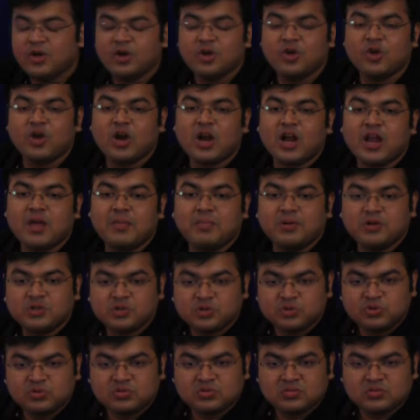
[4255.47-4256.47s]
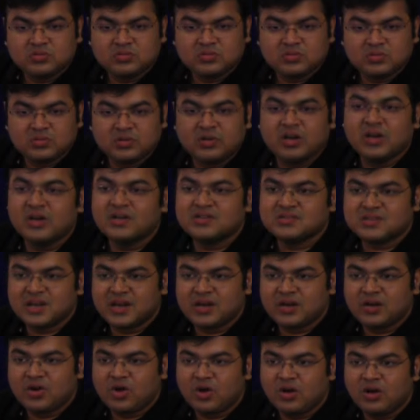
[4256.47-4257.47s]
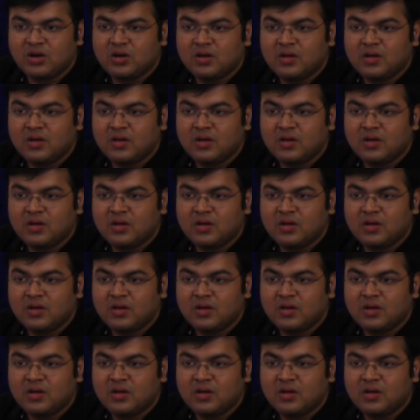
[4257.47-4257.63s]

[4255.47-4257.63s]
you're unable to, real estate and all.